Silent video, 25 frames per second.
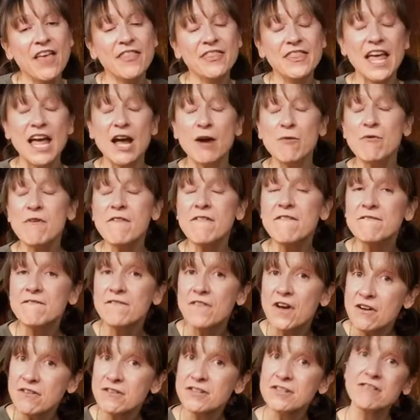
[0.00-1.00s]
There were
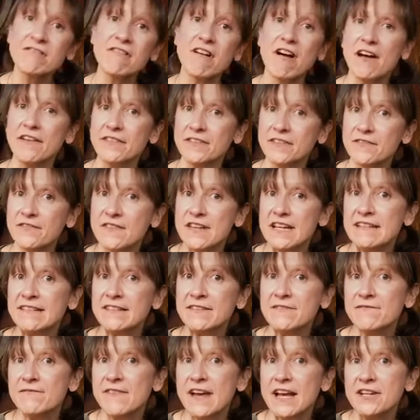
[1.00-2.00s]
photographs of
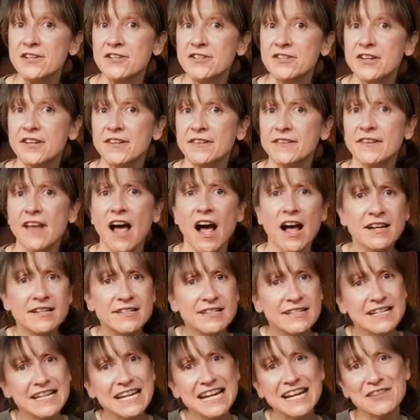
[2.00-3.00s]
these inventions.
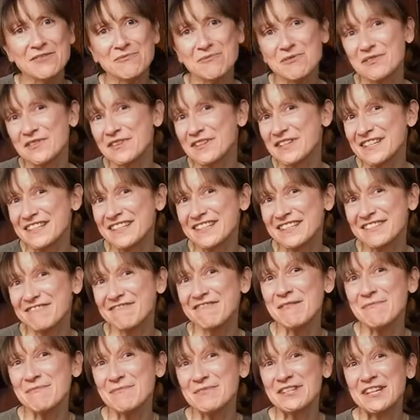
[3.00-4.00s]
Underneath was a
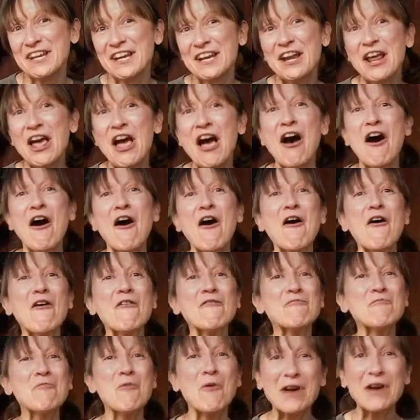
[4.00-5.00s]
description
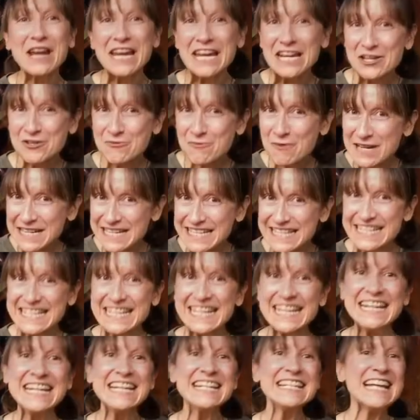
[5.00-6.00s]
of what each one
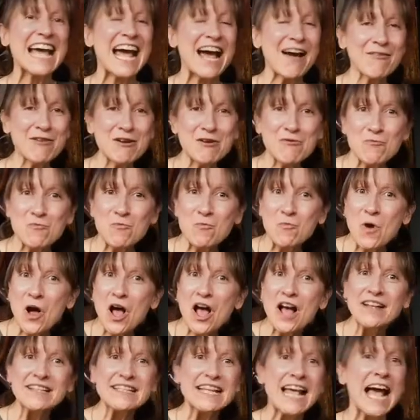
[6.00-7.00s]
did, how it
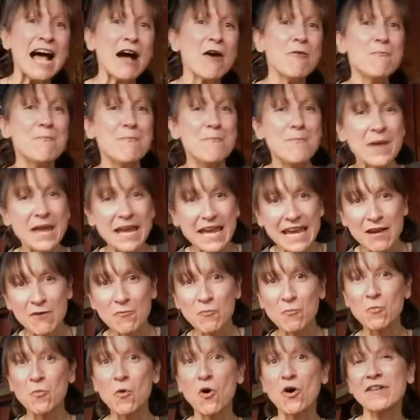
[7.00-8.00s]
worked, how big
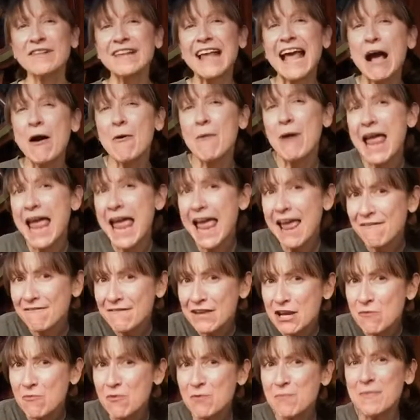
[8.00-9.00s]
it was, how
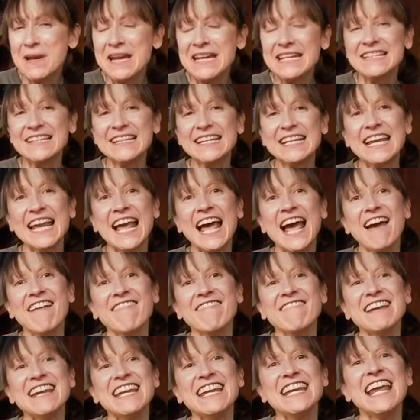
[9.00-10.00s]
heavy it would be to
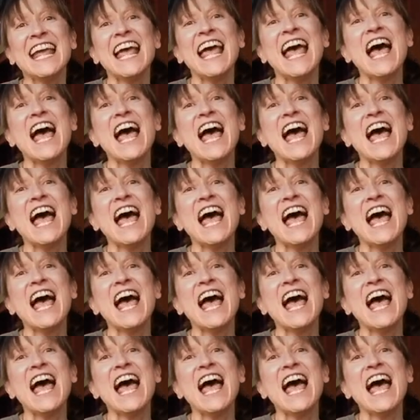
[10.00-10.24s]
carry.